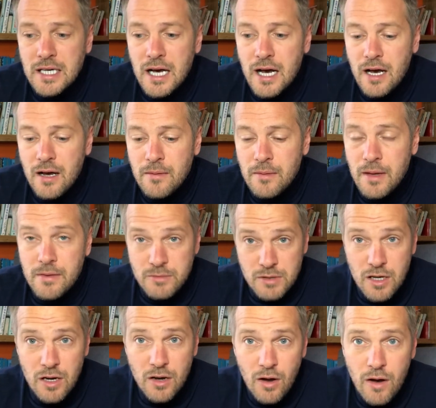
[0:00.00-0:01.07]
and there's a
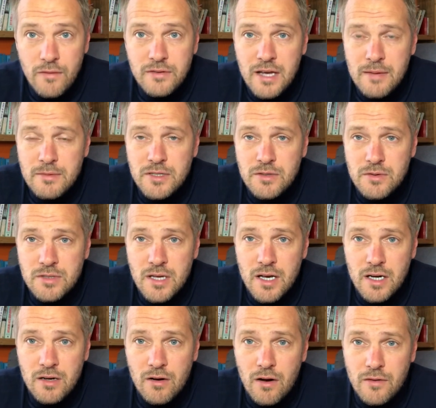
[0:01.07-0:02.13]
lot of damage to his
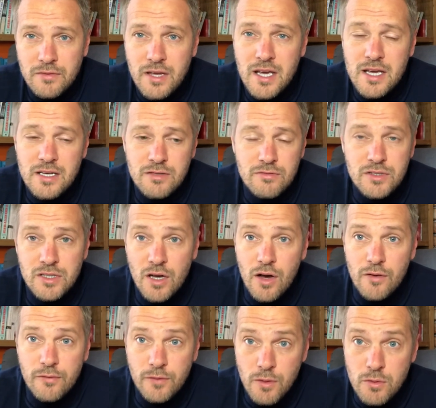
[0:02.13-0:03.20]
aircraft. His
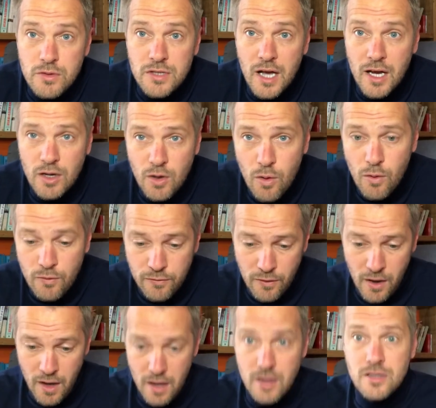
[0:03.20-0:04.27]
reserve fuel tank caught
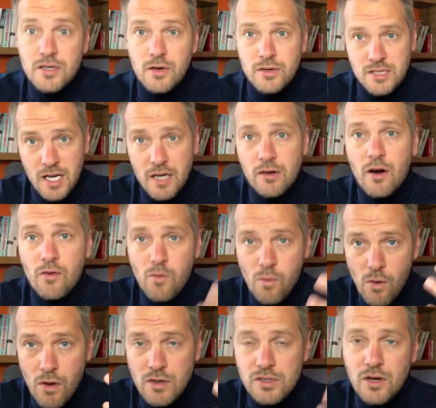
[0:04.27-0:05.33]
fire, so his aircraft
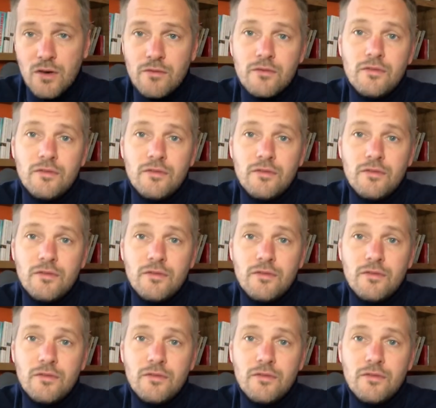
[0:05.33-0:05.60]
was on